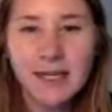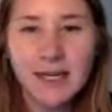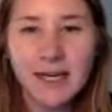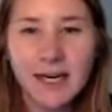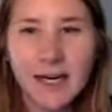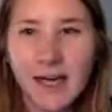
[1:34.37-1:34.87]

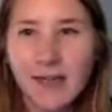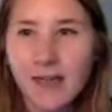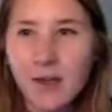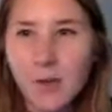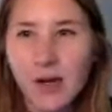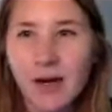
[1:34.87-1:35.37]
Uh, and
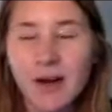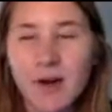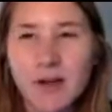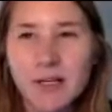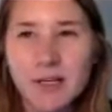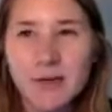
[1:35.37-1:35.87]
then we are
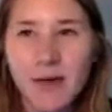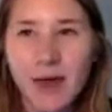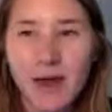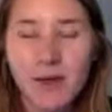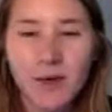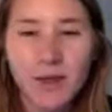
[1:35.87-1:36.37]
going to
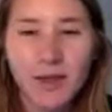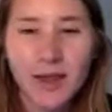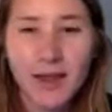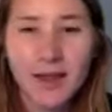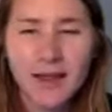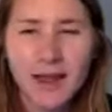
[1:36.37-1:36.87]
end with
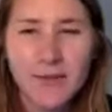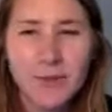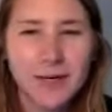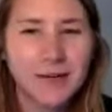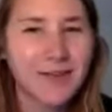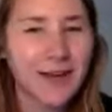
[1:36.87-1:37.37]
a
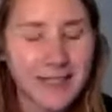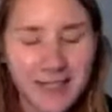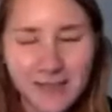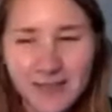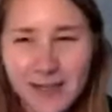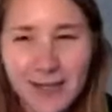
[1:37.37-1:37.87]
collaborative
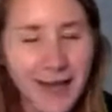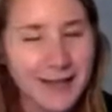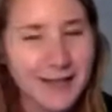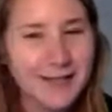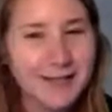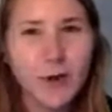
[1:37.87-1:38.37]
activity
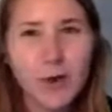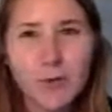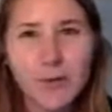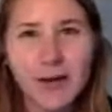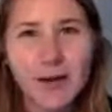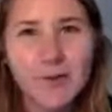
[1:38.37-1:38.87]
as is
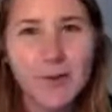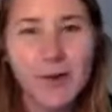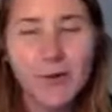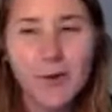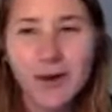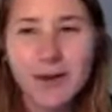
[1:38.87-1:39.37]
appropriate
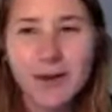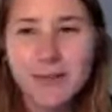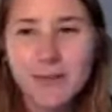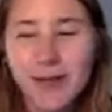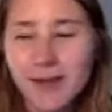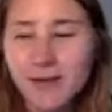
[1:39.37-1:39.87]
when we are
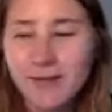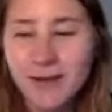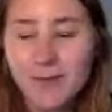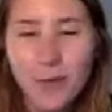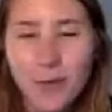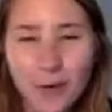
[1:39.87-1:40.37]
speaking of
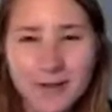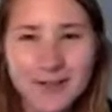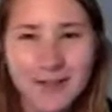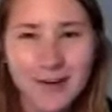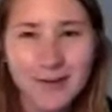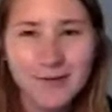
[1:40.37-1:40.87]
the
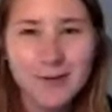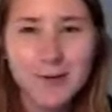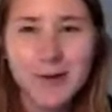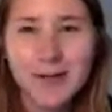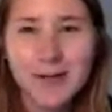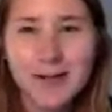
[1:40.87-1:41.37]
importance of
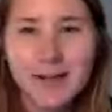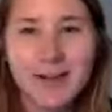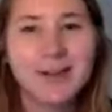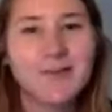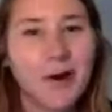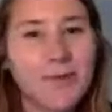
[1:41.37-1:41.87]
doing
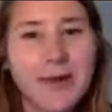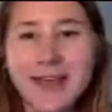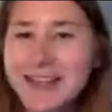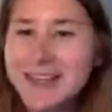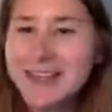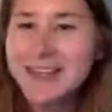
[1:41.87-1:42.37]
collective art
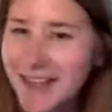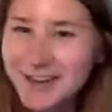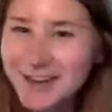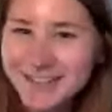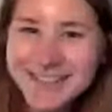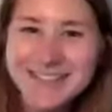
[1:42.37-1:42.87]
making
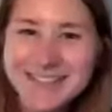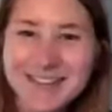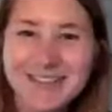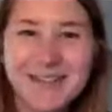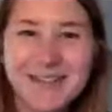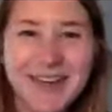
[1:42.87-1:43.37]
together. So
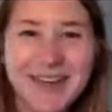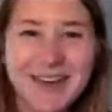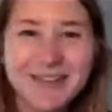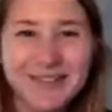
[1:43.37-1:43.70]
here we go.